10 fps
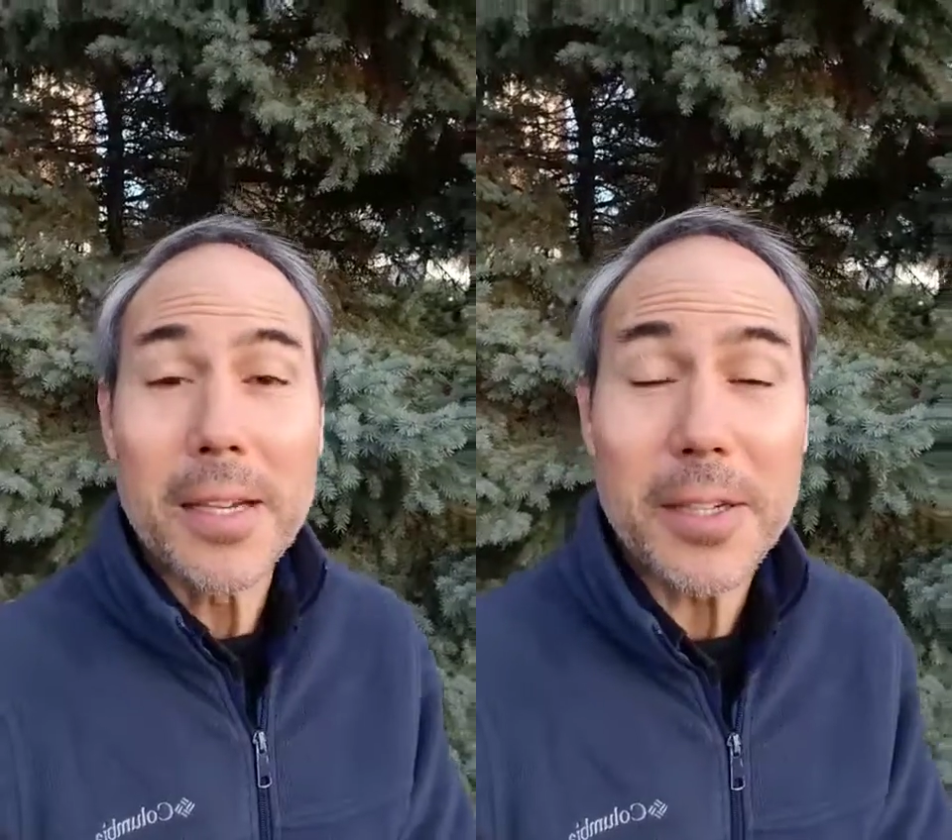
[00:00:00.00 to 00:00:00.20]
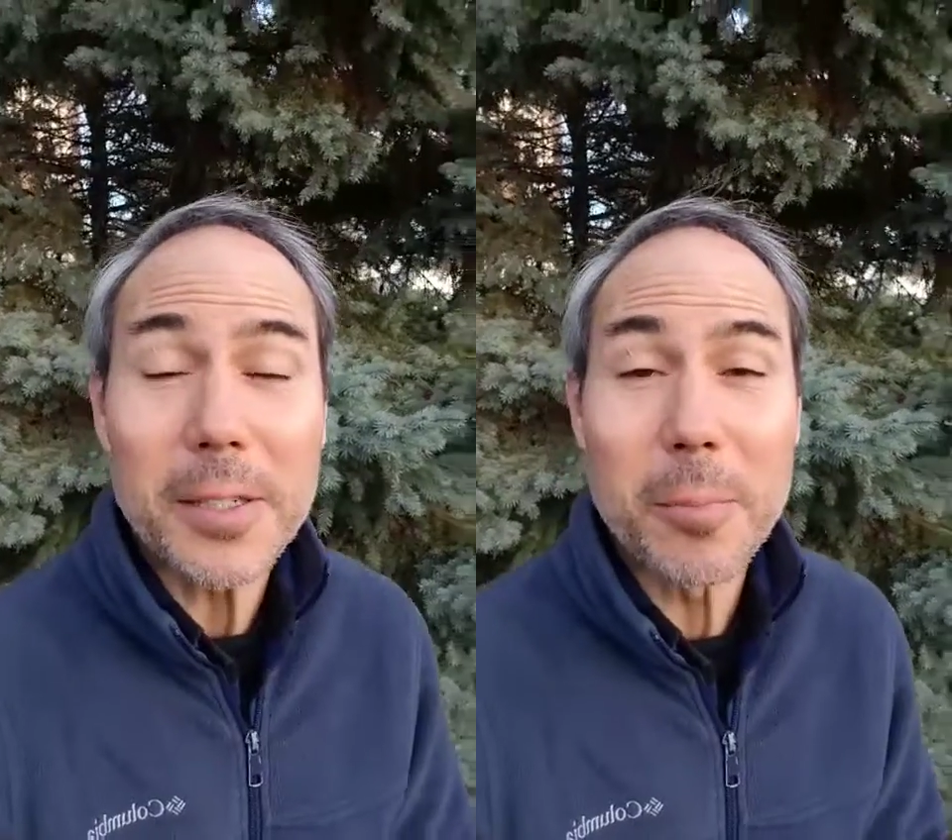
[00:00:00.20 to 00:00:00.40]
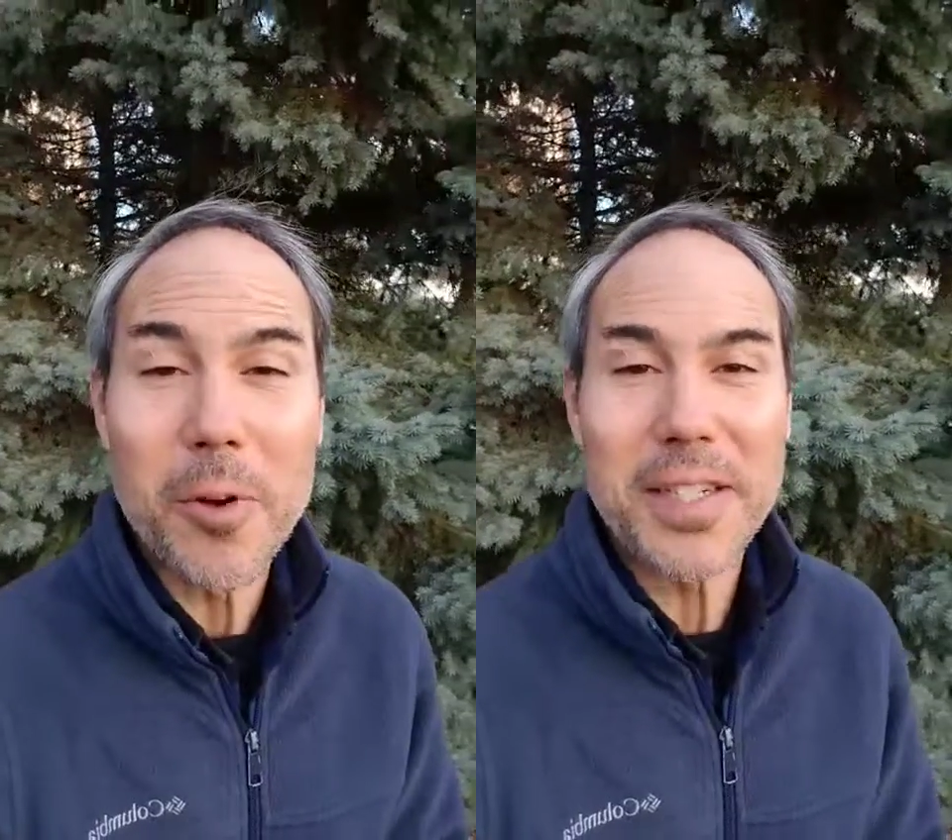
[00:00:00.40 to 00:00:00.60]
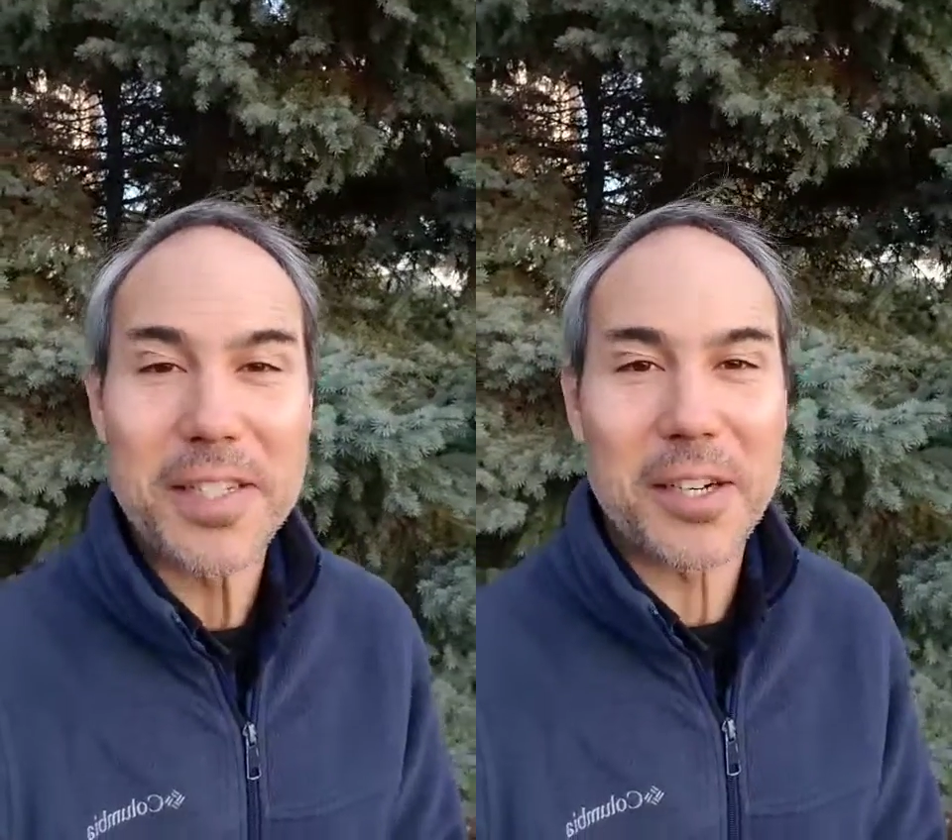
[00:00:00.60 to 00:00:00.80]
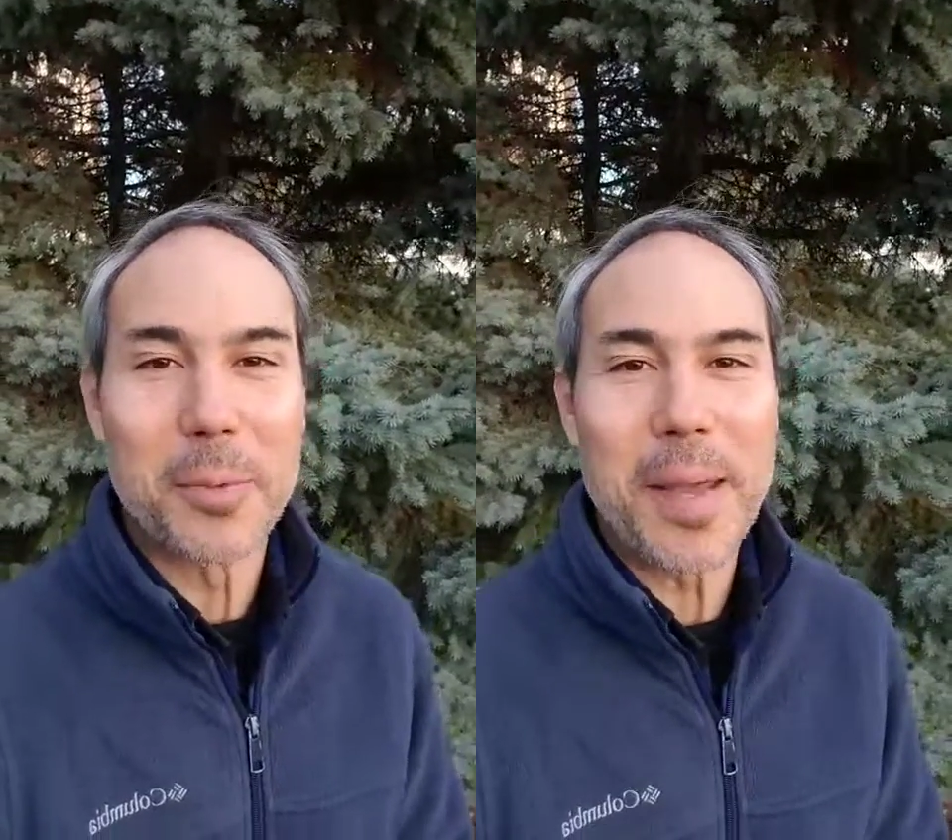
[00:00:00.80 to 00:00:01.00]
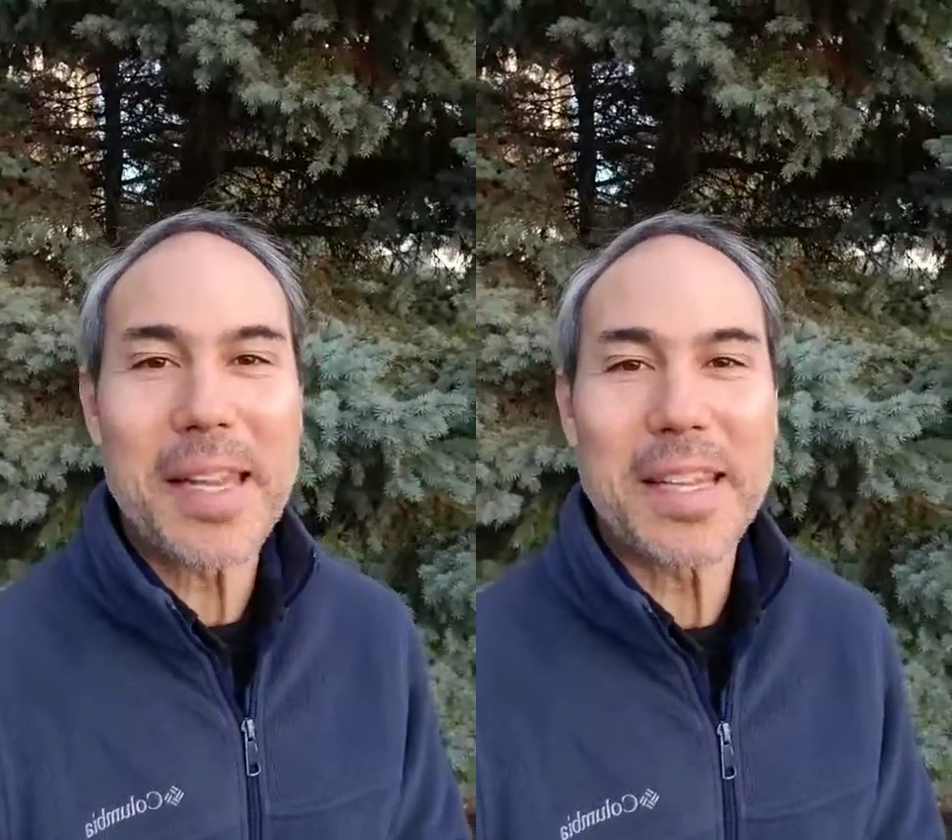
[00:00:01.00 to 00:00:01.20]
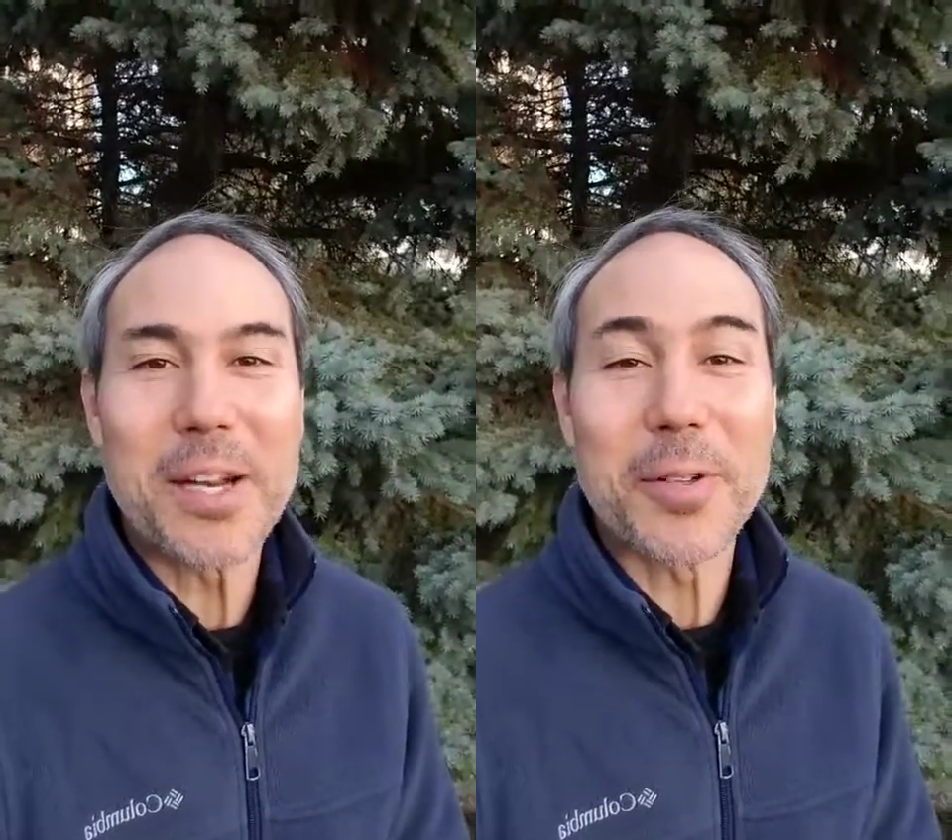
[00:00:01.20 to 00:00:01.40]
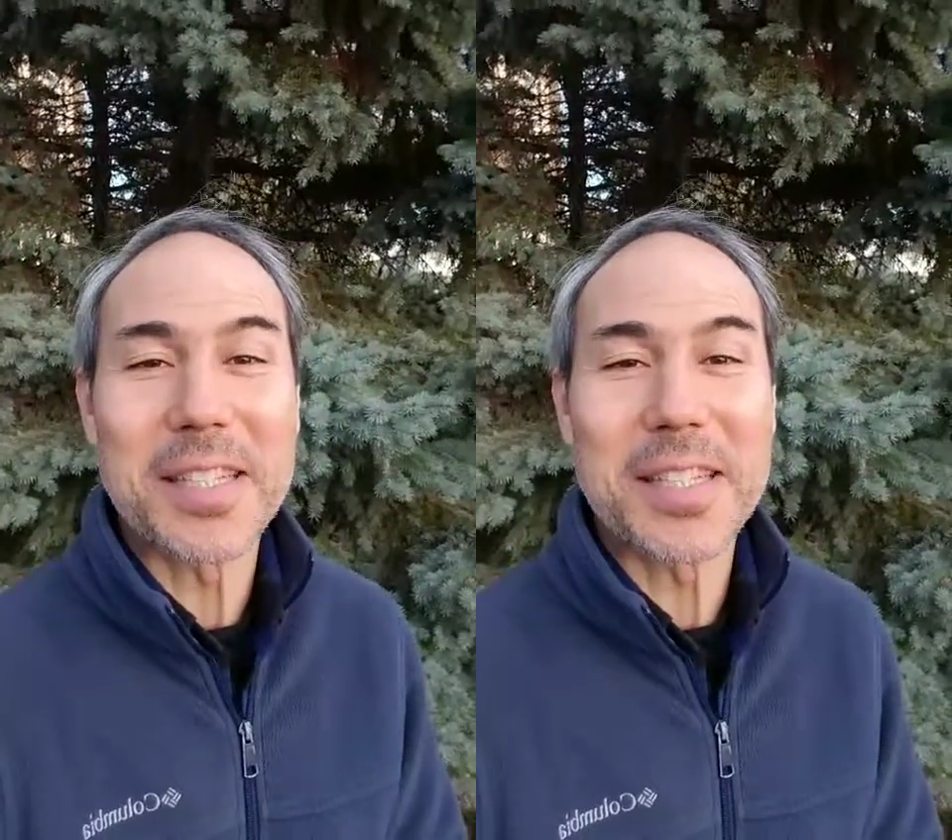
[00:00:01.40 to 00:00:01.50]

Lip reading: Good morning, it's Dr. Ben here